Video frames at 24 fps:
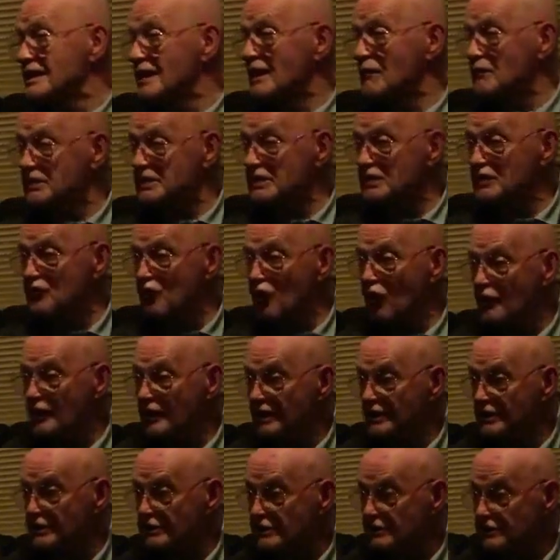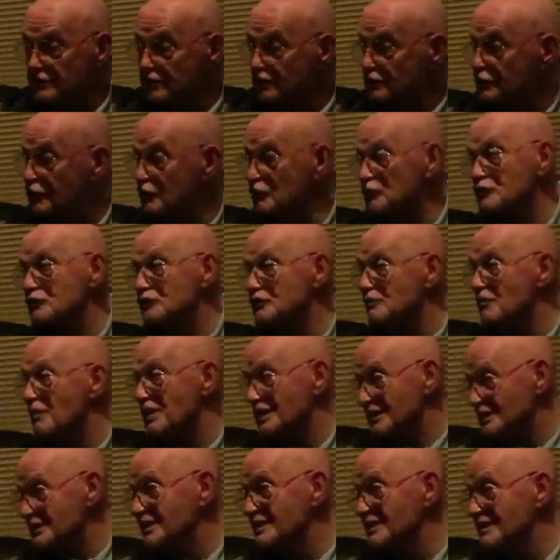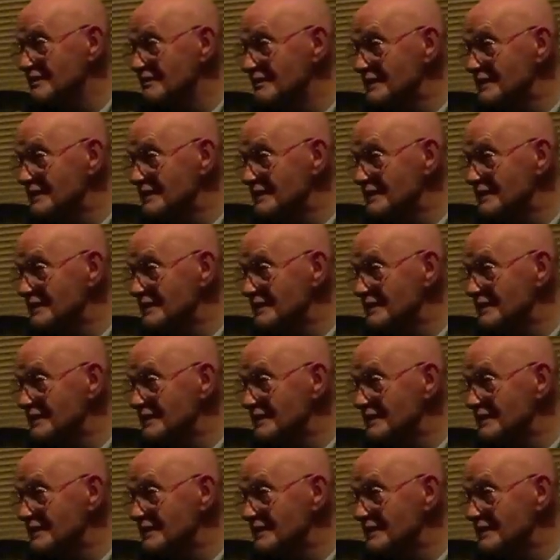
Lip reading: And we did our rehearsal, which was amazing.